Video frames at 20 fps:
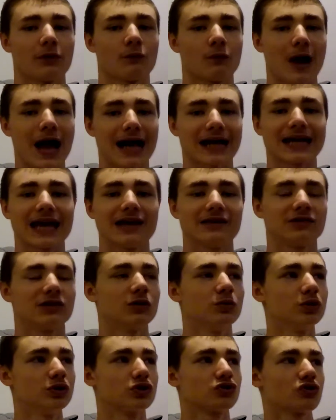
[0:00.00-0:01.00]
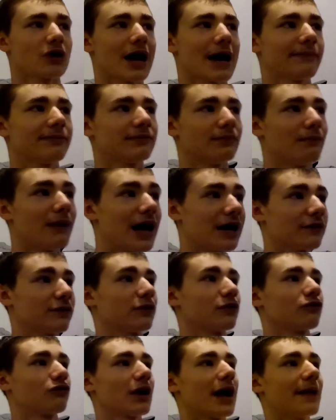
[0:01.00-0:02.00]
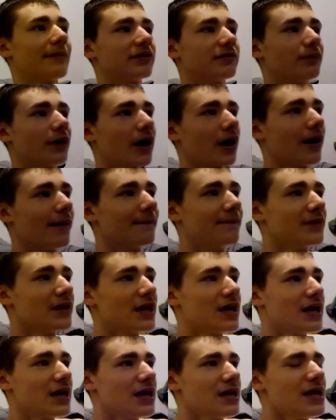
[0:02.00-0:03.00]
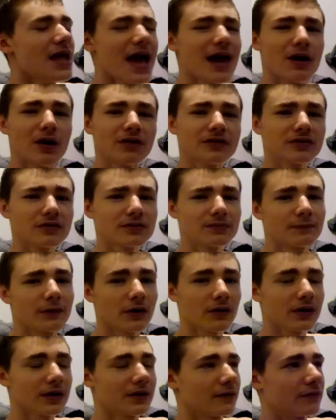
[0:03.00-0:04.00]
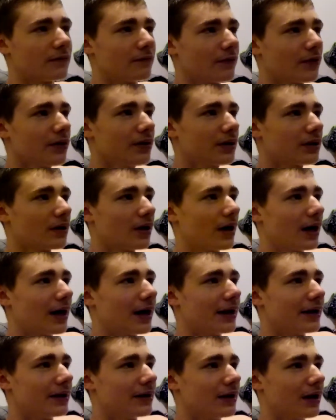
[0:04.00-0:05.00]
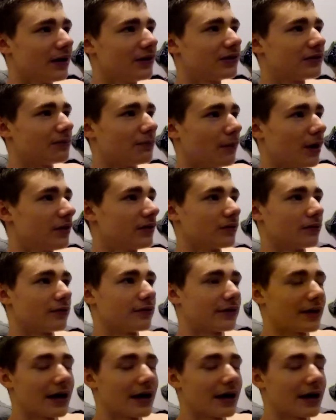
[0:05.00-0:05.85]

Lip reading: The Rock has huge traps, monster traps, but yeah, and also very, very nice muscles,